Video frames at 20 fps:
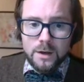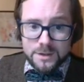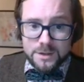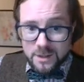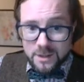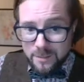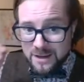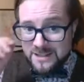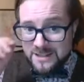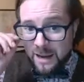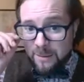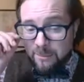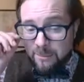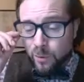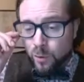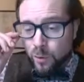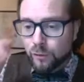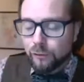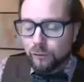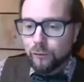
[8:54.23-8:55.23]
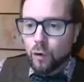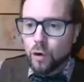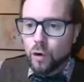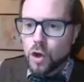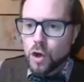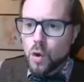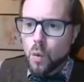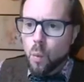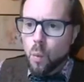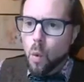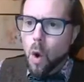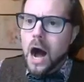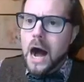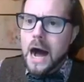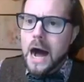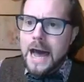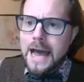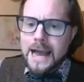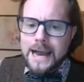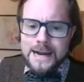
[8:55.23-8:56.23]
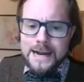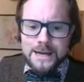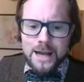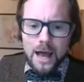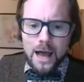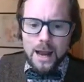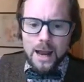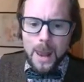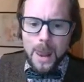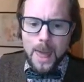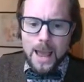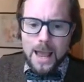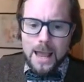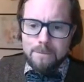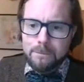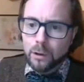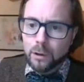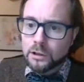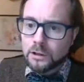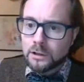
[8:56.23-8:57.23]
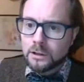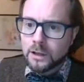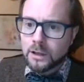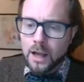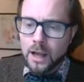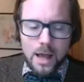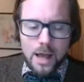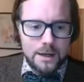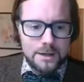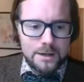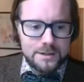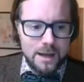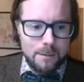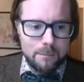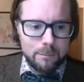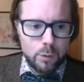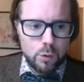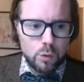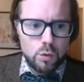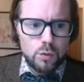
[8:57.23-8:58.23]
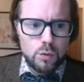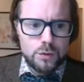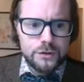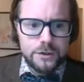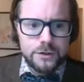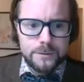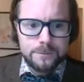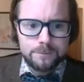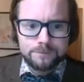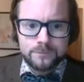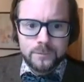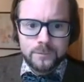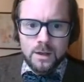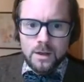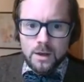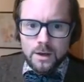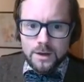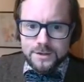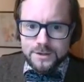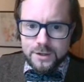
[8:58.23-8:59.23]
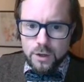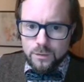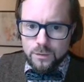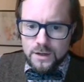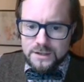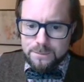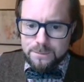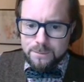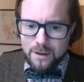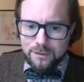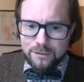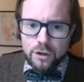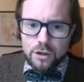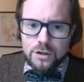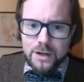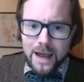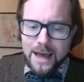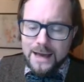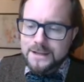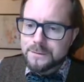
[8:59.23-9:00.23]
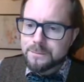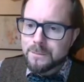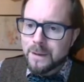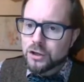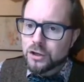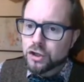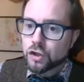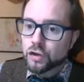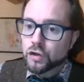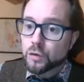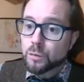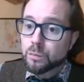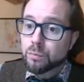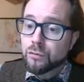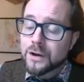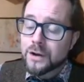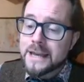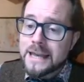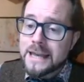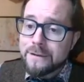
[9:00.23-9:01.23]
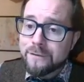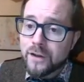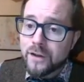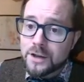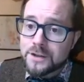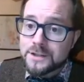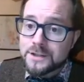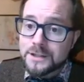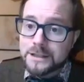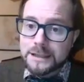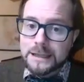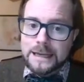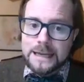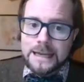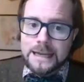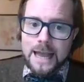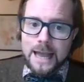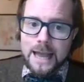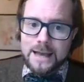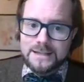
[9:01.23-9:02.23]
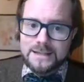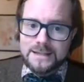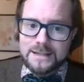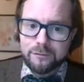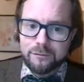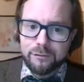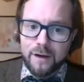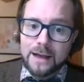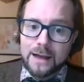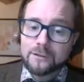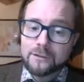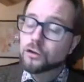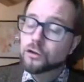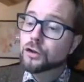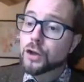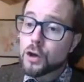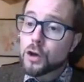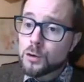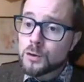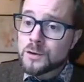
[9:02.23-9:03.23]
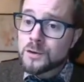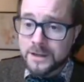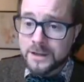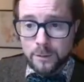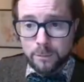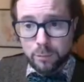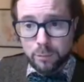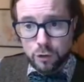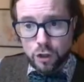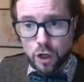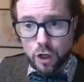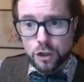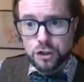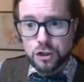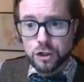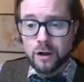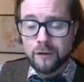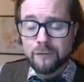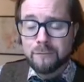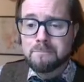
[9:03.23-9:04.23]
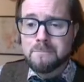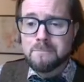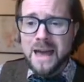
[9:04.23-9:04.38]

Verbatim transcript: Some examples for you wine label examples. So this method, as mentioned previously, is in fact used in the production of